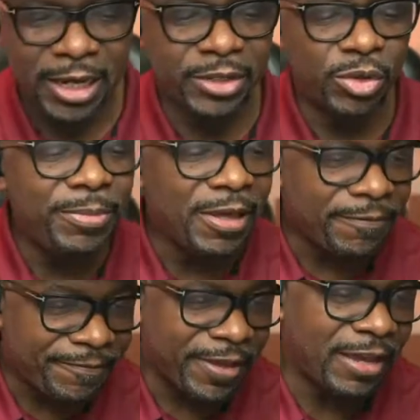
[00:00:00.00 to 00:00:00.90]
Uh, do me
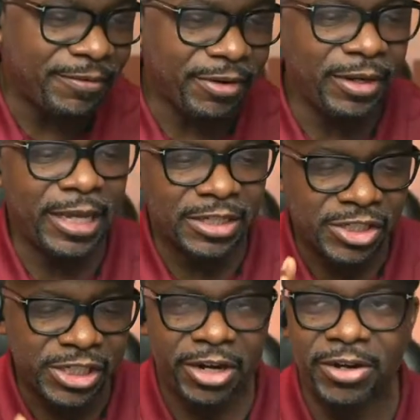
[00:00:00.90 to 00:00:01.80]
a favor
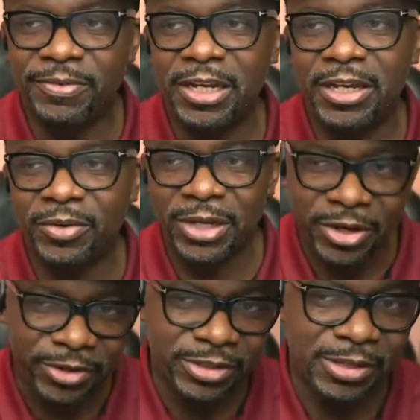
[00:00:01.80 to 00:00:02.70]
and share the video.
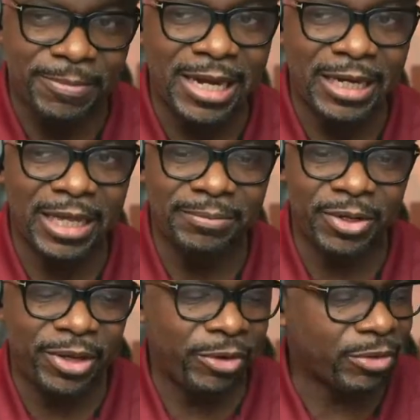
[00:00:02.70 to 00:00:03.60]
Encourage somebody. Let
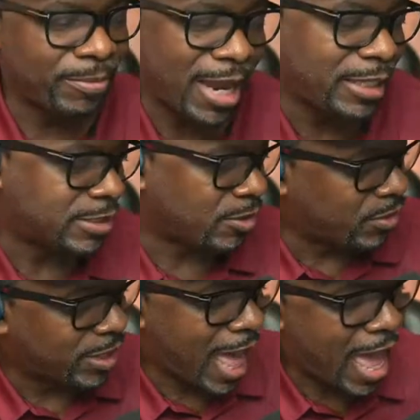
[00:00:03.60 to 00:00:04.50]
them know Elder Mike is
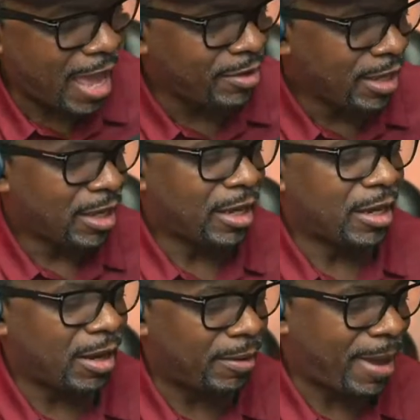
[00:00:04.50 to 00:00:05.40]
on live,
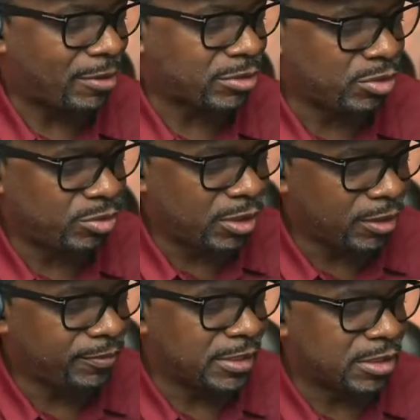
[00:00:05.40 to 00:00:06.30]
uh, about to
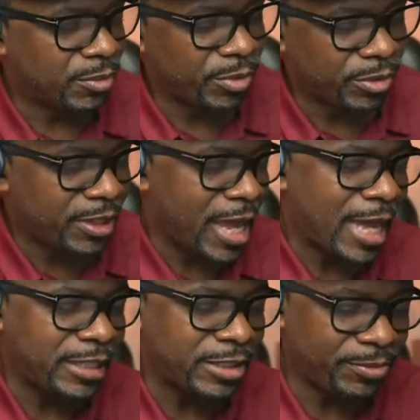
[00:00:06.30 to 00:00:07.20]
delve into the Word of
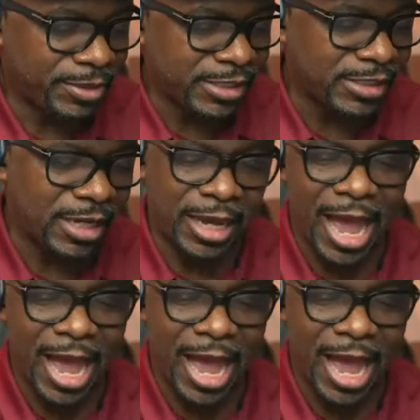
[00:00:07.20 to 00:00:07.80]
God. Deal with this.